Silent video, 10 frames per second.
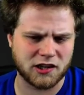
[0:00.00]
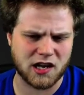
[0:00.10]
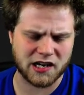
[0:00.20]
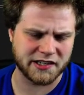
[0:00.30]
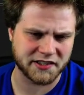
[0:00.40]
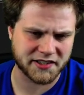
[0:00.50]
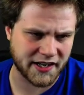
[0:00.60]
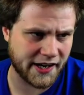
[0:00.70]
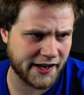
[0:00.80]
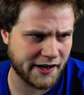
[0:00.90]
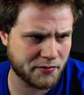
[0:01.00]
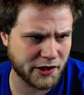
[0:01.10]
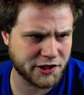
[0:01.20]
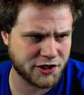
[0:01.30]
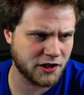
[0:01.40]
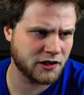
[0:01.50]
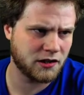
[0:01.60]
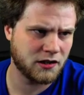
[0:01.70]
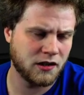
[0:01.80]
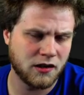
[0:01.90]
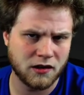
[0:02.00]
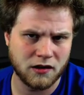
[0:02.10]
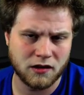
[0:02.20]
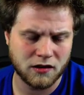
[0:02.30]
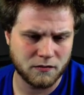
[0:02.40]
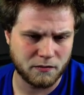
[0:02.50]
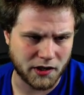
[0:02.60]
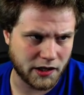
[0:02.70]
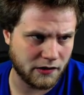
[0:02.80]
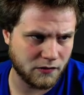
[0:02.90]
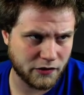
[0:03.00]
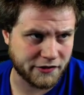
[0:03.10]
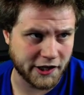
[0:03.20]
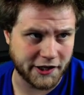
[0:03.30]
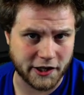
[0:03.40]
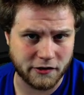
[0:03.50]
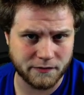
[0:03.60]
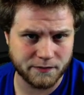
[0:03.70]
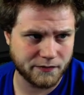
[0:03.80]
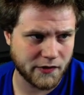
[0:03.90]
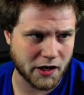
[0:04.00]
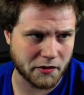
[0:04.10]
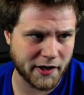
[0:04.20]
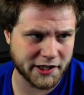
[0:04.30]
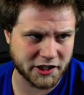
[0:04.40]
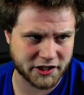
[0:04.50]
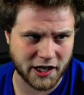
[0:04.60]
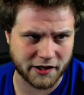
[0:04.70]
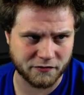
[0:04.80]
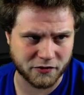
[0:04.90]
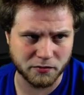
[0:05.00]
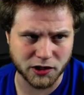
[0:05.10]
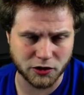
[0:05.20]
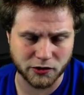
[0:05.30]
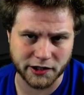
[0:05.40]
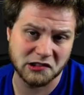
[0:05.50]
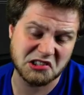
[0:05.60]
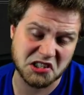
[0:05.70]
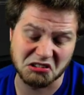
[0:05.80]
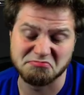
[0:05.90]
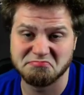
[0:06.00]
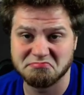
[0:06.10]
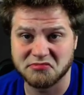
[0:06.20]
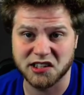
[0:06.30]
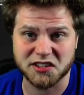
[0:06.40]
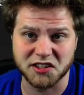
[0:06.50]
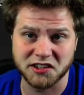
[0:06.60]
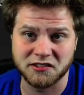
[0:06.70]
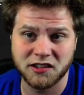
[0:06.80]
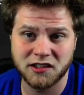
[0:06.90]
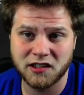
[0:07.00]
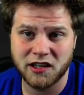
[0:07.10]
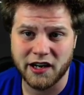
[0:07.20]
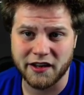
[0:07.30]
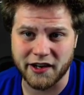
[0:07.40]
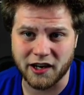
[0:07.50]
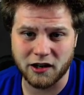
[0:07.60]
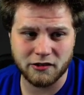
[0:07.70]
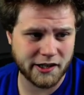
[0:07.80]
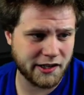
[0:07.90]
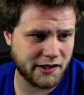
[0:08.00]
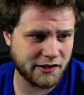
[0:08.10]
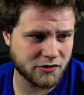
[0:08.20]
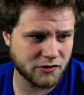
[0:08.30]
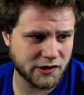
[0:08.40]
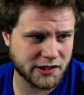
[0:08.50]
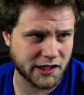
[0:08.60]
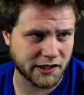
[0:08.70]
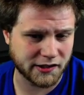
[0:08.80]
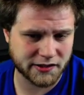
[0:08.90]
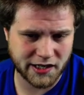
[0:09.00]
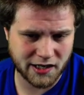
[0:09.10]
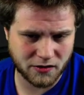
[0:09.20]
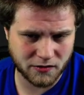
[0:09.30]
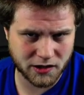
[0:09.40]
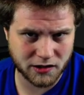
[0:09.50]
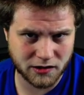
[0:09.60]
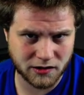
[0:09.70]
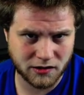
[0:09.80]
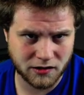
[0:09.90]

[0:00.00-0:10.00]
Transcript: lock instead, I'm pretty sure. But we'll find out. Yeah, we might have just got them from blue here, so that's good. And they already drew a second tower.